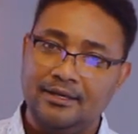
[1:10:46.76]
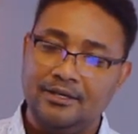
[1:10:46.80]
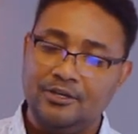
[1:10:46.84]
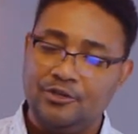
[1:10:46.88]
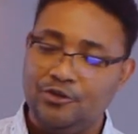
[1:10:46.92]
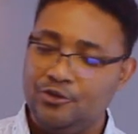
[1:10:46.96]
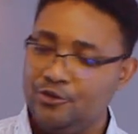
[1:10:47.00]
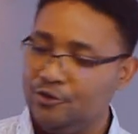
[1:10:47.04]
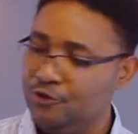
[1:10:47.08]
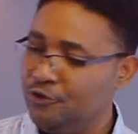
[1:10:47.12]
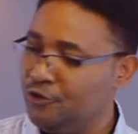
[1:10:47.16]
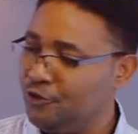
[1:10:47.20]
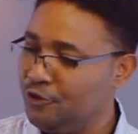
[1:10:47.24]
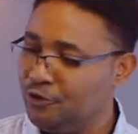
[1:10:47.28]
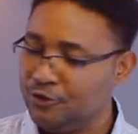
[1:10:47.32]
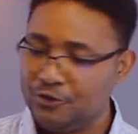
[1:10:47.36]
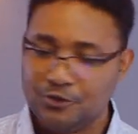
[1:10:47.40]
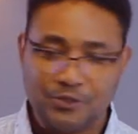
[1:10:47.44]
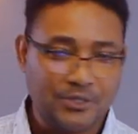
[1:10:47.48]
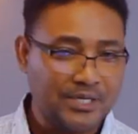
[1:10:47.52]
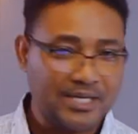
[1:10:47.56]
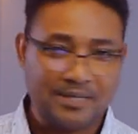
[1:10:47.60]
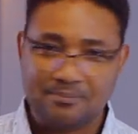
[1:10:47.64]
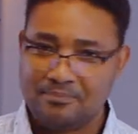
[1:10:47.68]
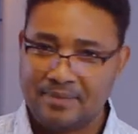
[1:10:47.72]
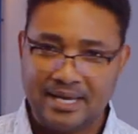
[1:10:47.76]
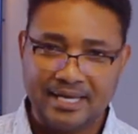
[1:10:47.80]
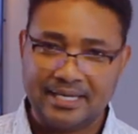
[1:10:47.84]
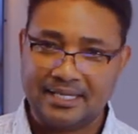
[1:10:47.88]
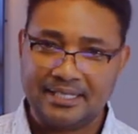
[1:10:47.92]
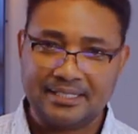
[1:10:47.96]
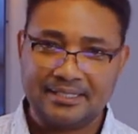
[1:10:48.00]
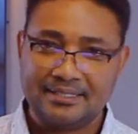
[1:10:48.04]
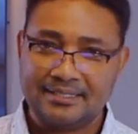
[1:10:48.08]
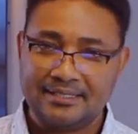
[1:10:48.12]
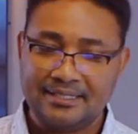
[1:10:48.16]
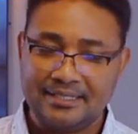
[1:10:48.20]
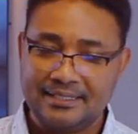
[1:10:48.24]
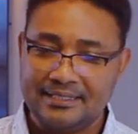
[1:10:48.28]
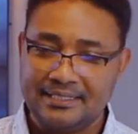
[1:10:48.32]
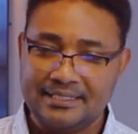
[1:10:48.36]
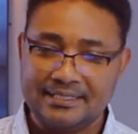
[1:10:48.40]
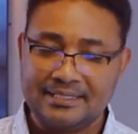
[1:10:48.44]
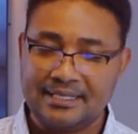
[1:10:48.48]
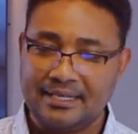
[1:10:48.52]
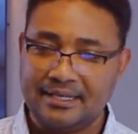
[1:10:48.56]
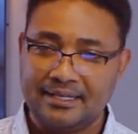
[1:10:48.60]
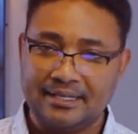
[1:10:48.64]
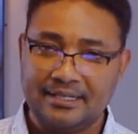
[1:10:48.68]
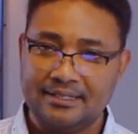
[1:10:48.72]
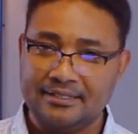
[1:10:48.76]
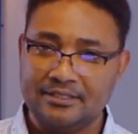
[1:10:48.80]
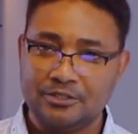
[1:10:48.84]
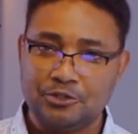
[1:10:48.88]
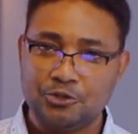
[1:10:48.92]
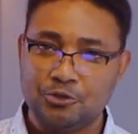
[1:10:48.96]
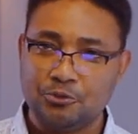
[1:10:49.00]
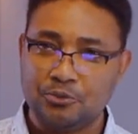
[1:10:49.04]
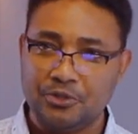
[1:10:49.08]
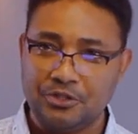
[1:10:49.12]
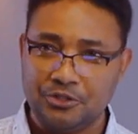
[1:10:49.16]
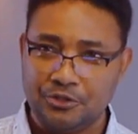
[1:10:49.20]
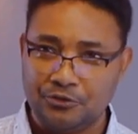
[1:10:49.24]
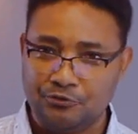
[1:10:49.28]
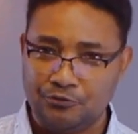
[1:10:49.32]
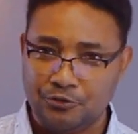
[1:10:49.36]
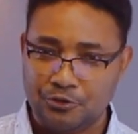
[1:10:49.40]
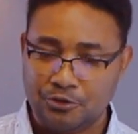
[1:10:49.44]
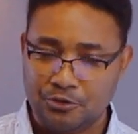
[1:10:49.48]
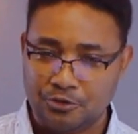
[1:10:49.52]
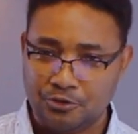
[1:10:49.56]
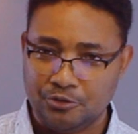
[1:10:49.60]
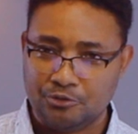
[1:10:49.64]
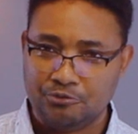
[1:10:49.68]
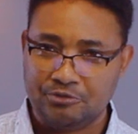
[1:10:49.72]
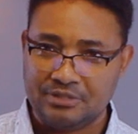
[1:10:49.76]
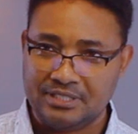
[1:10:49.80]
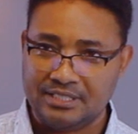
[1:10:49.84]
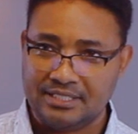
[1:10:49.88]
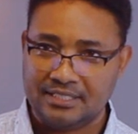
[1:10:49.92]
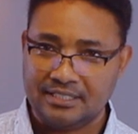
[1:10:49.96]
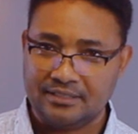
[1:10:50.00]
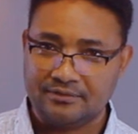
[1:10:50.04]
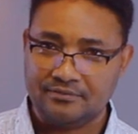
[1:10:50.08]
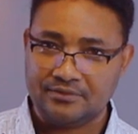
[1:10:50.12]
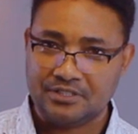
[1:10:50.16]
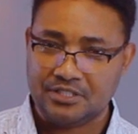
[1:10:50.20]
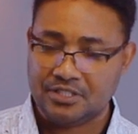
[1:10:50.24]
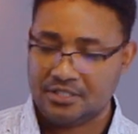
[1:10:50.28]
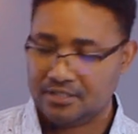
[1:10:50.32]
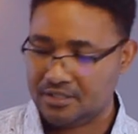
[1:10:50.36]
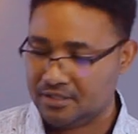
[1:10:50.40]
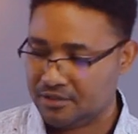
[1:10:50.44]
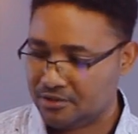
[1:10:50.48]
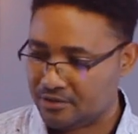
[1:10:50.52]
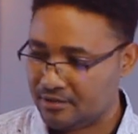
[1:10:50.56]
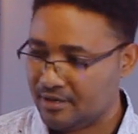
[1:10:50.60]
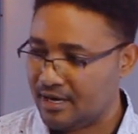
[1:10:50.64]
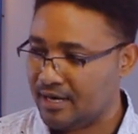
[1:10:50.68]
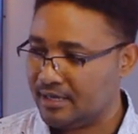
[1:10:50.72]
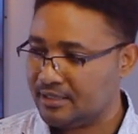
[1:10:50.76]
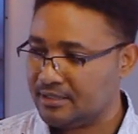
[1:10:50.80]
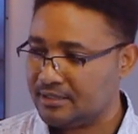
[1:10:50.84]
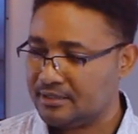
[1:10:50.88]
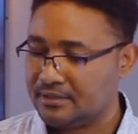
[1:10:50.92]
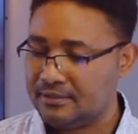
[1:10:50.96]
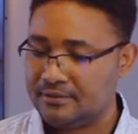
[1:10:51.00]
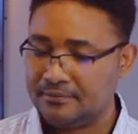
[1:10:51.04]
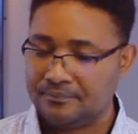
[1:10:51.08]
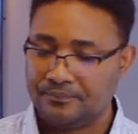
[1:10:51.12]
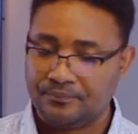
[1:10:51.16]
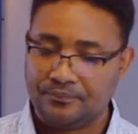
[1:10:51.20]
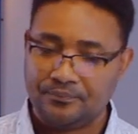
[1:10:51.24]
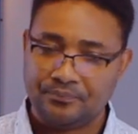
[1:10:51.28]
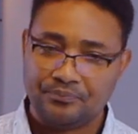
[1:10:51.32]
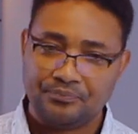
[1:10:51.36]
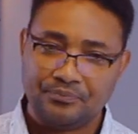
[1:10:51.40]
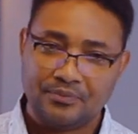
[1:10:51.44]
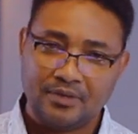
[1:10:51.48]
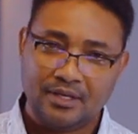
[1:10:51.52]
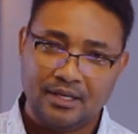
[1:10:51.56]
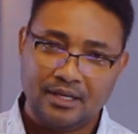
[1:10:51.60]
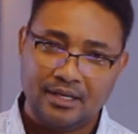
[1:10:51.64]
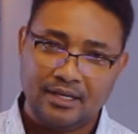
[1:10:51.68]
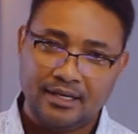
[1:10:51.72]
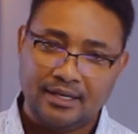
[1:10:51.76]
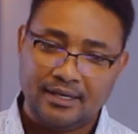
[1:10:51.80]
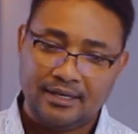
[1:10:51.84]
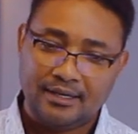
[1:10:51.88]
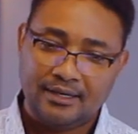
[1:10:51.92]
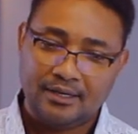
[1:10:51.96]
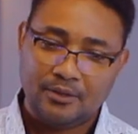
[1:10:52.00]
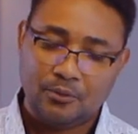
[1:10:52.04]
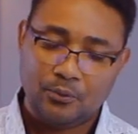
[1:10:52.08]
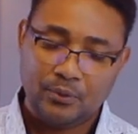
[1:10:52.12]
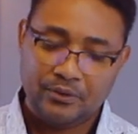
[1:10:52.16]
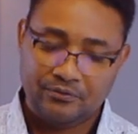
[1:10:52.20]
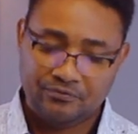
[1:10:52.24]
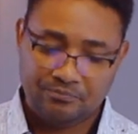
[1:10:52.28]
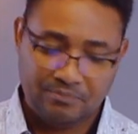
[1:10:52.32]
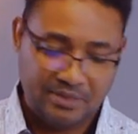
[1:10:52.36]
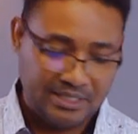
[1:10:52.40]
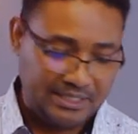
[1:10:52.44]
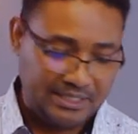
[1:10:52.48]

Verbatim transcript: you're not gonna make it. This I can assure you if you do not receive Jesus Christ. We've